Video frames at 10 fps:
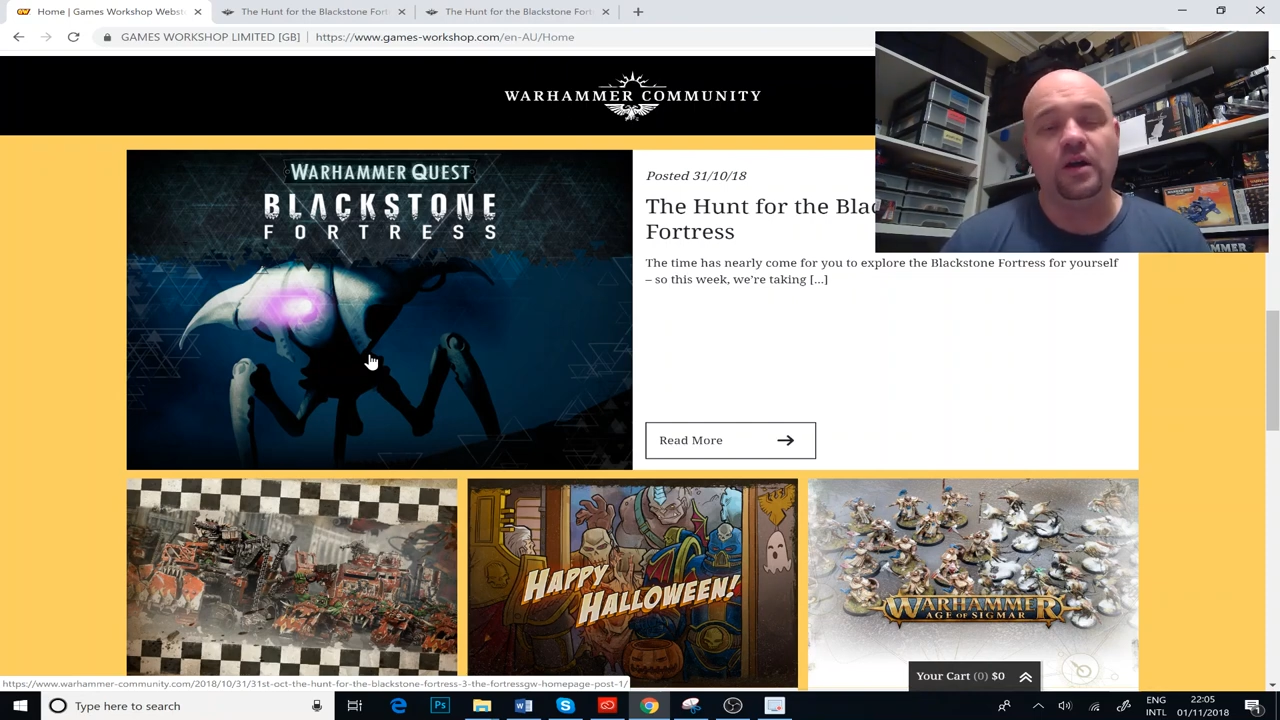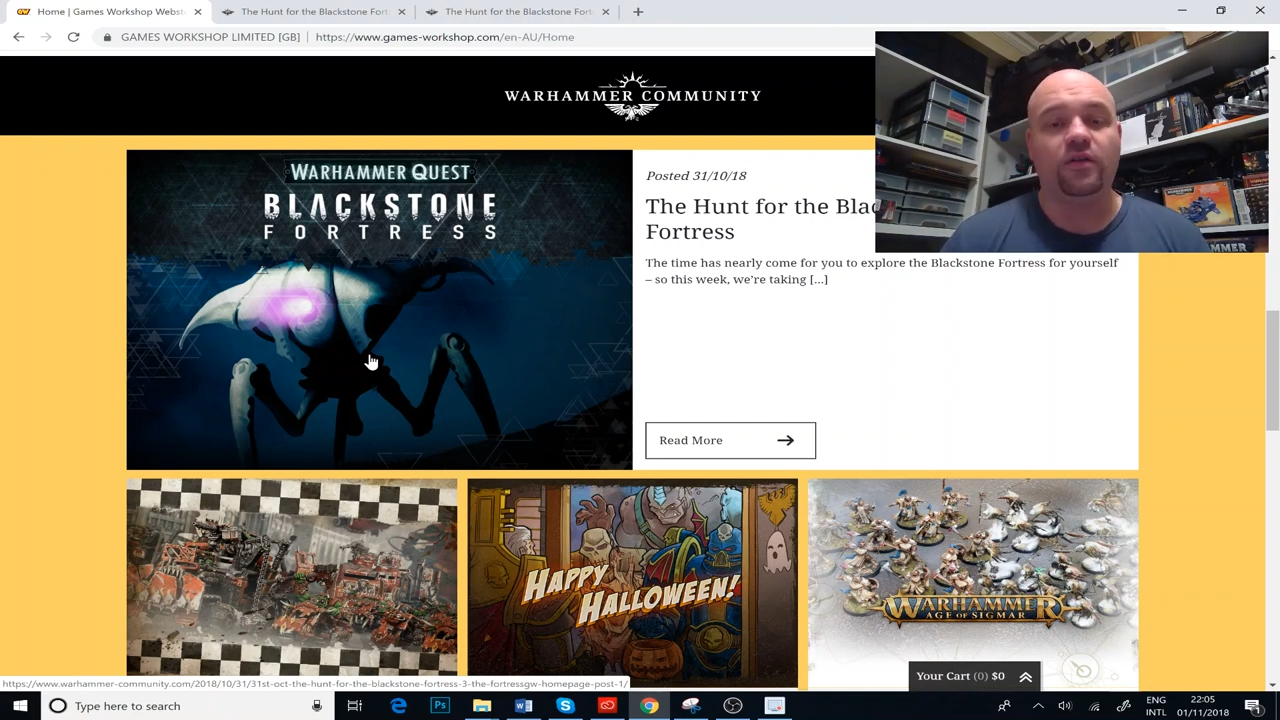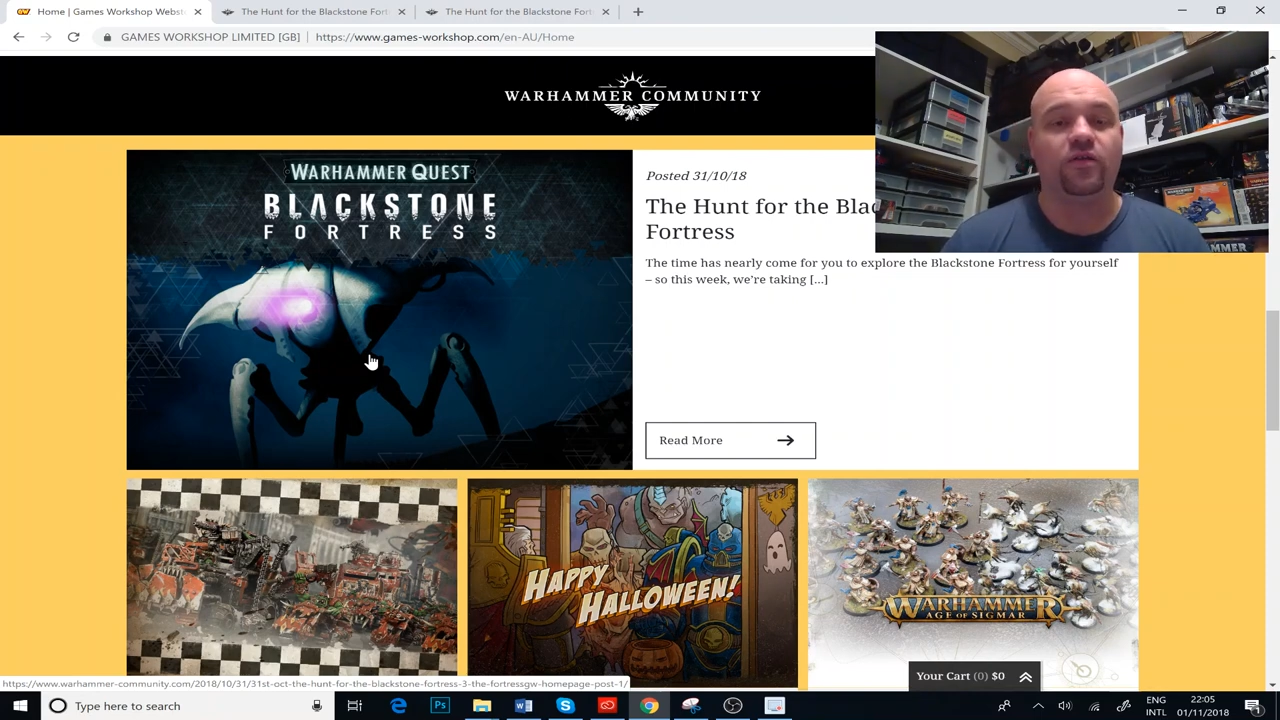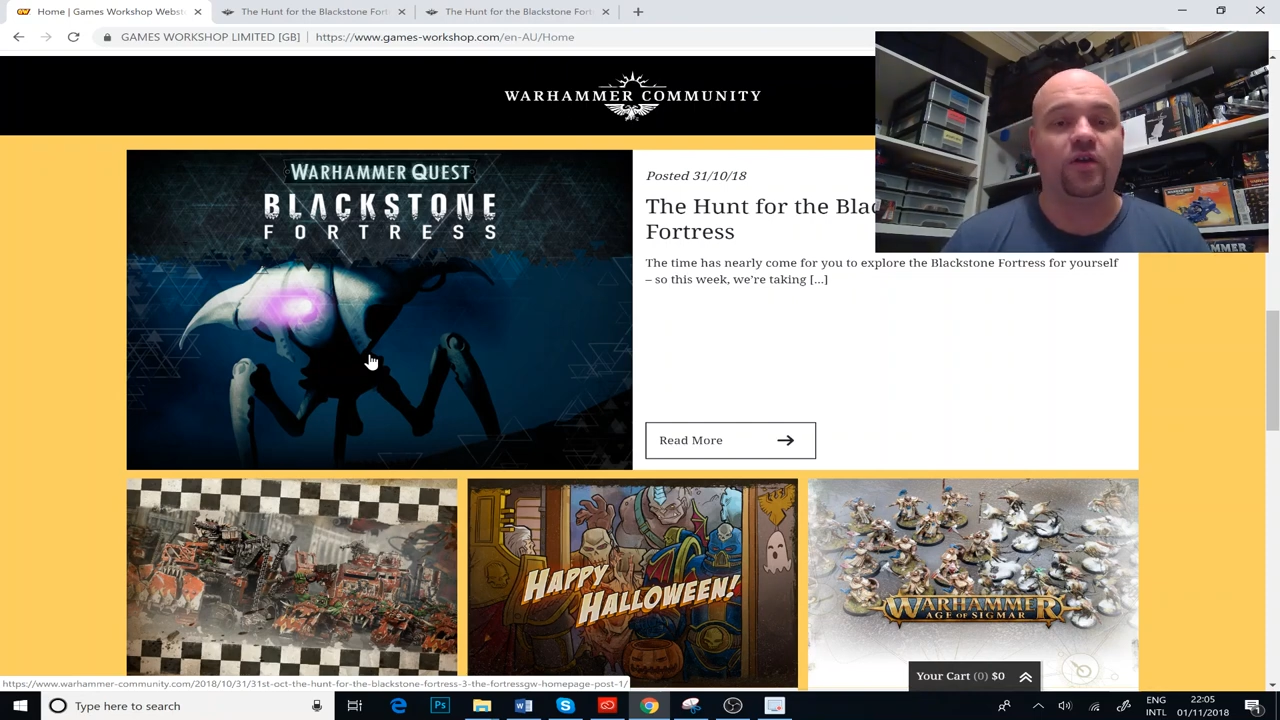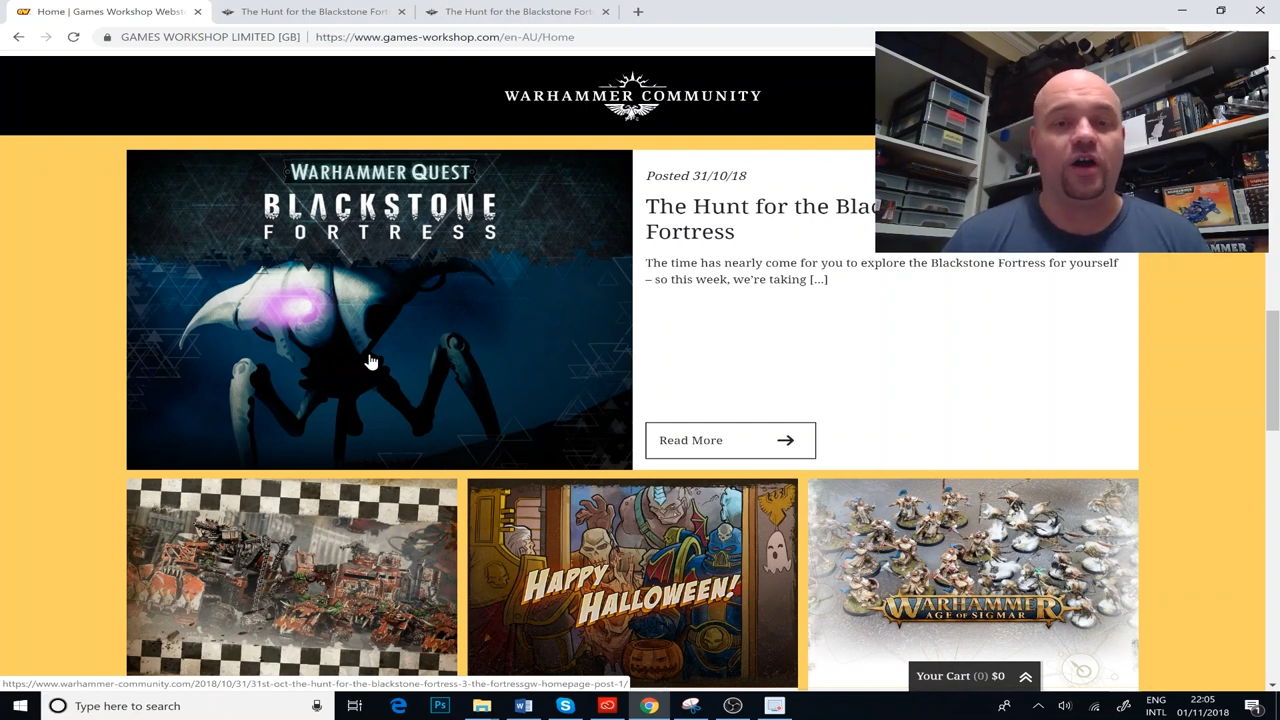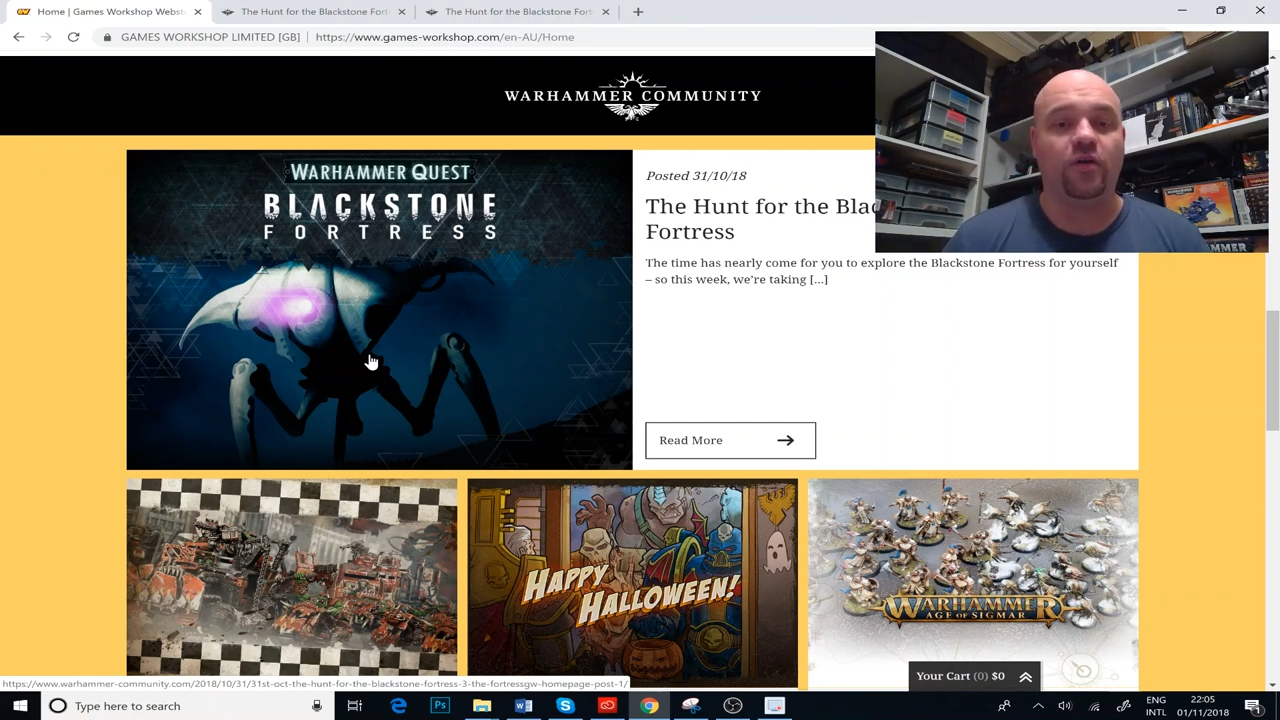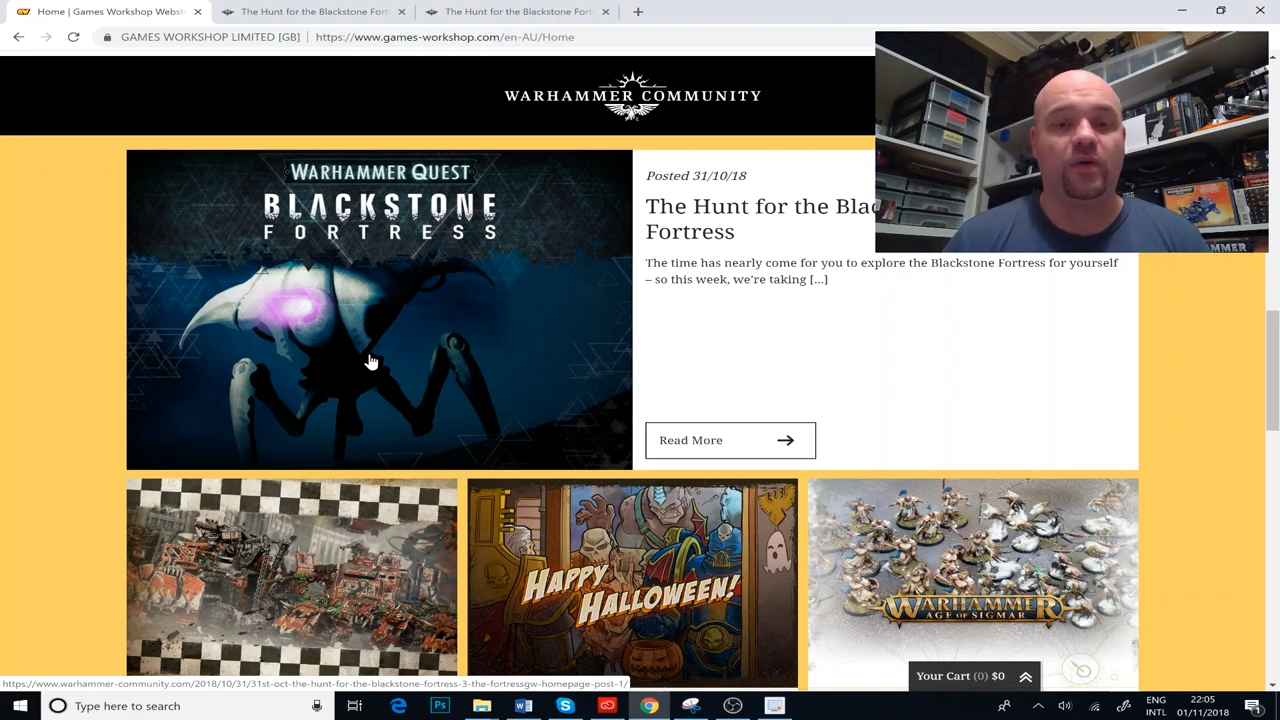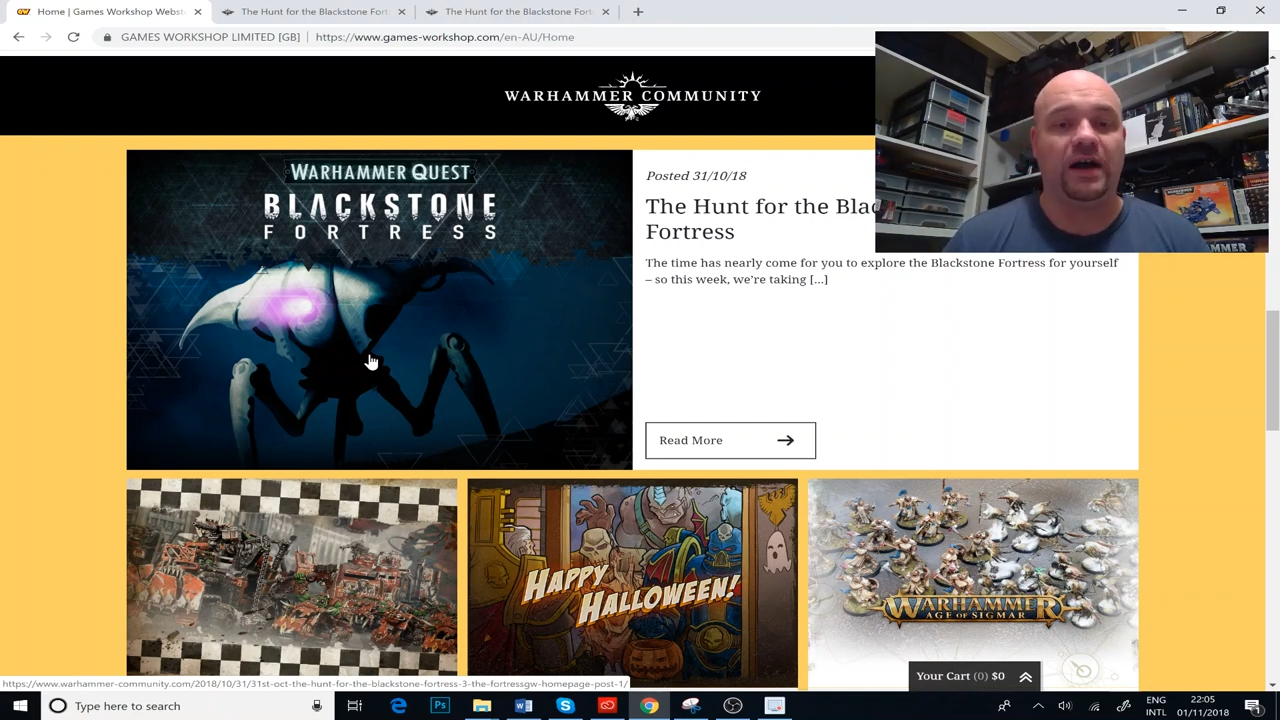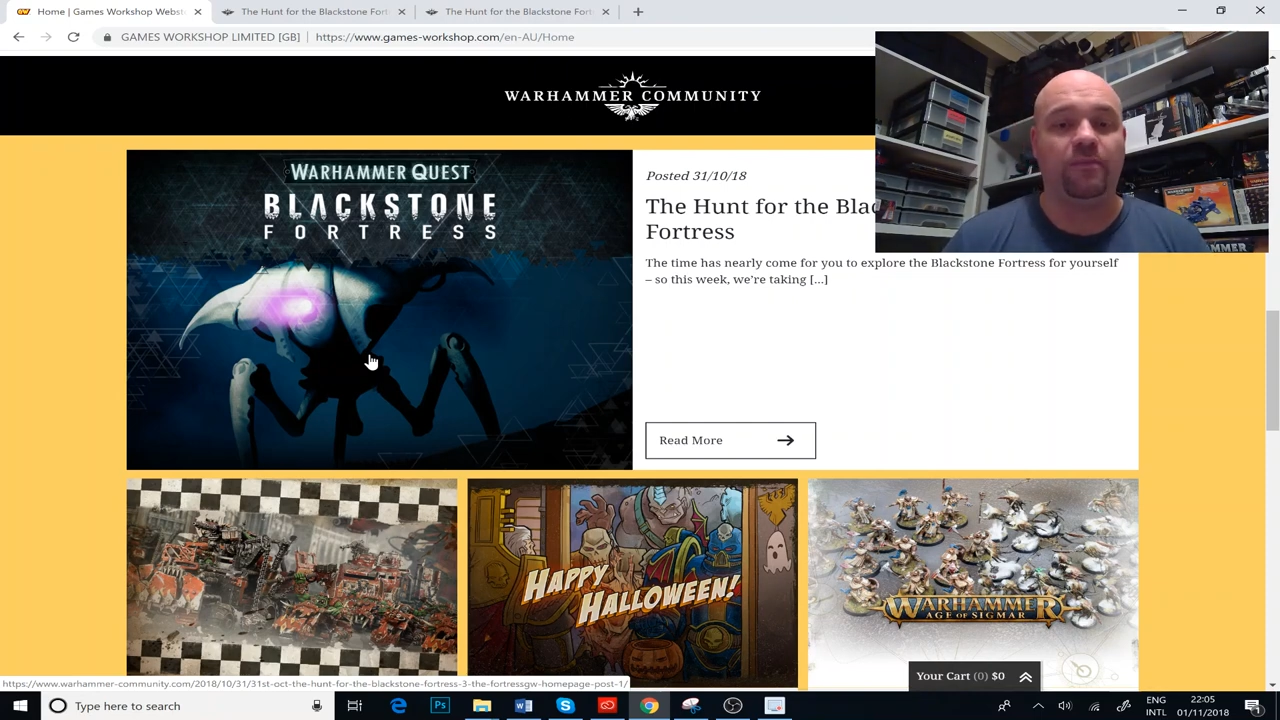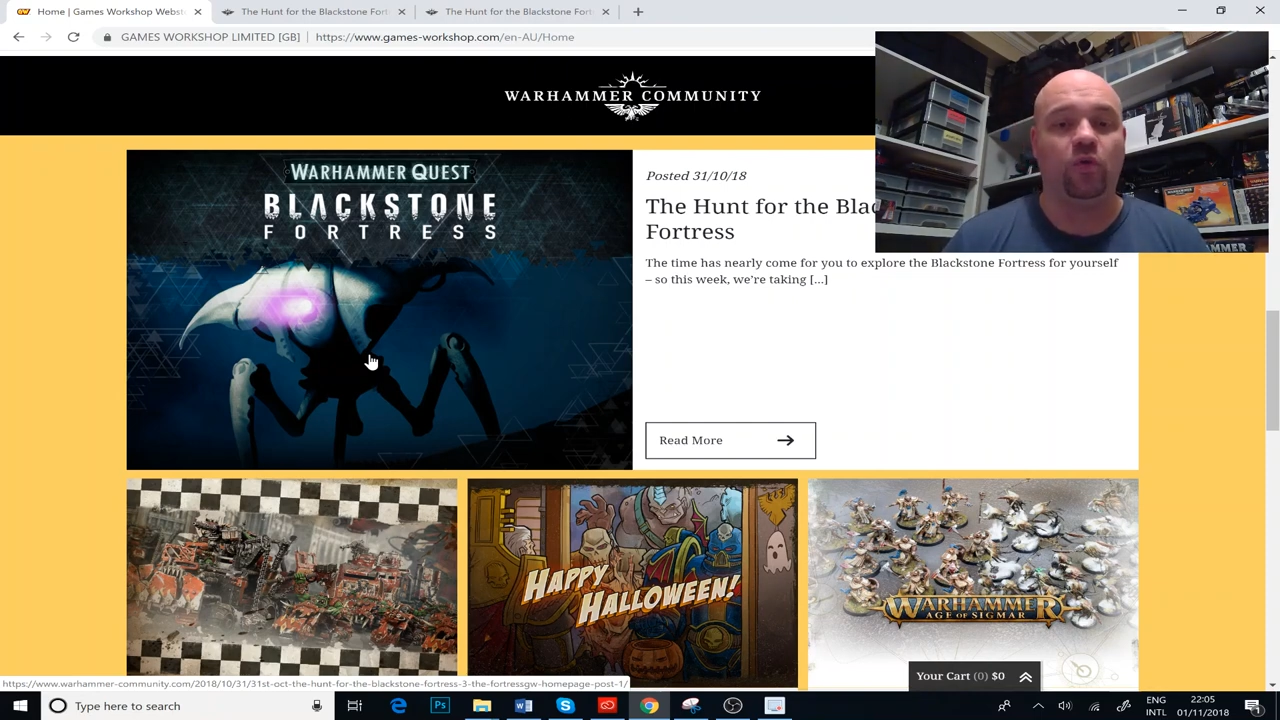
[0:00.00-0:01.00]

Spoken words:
So, what